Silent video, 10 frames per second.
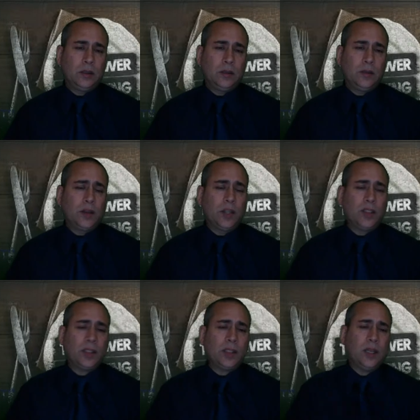
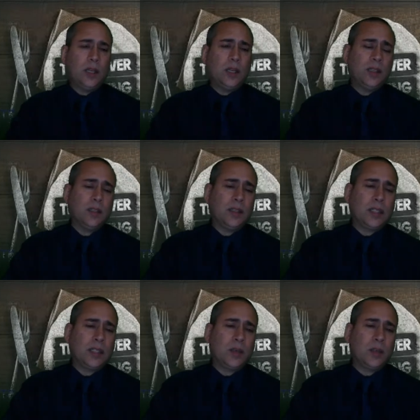First uh,
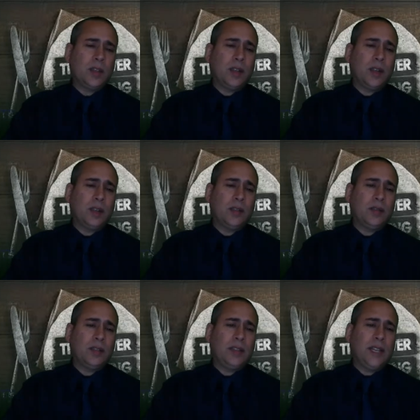testimony, uh,
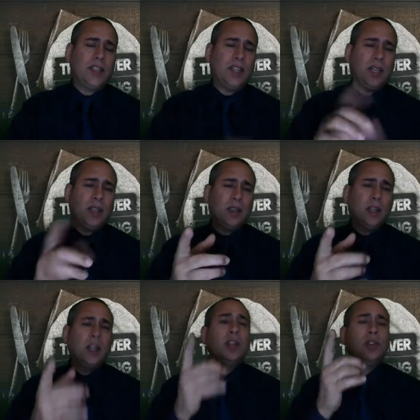TT
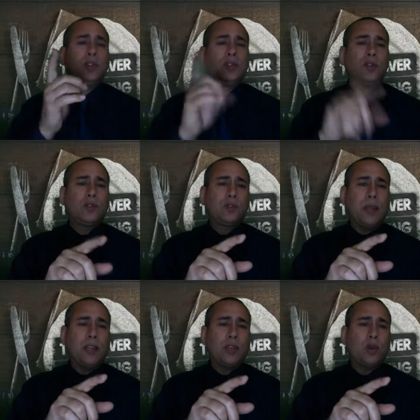
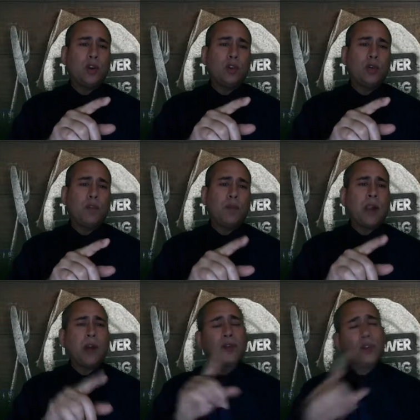page 212,
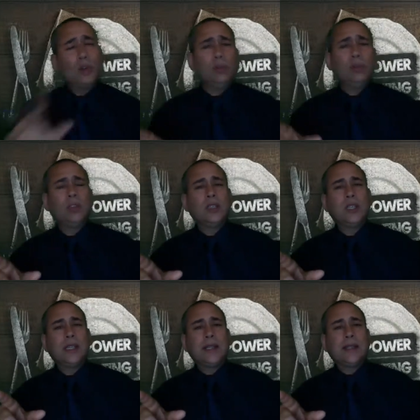paragraph 2,
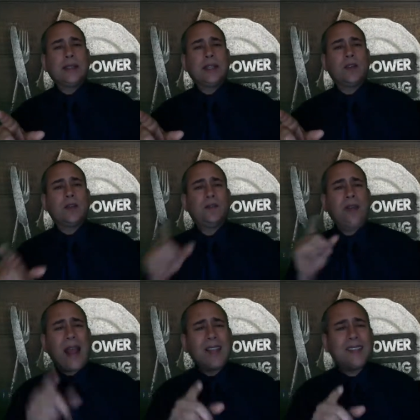says
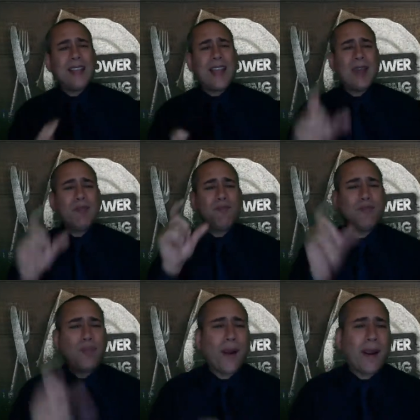fasting and
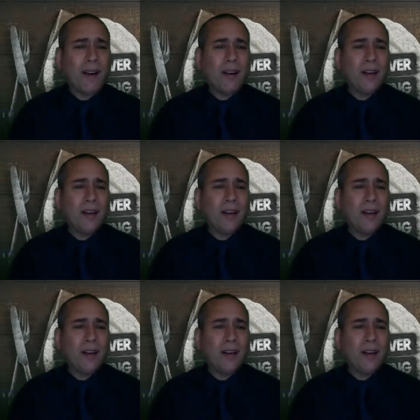prayer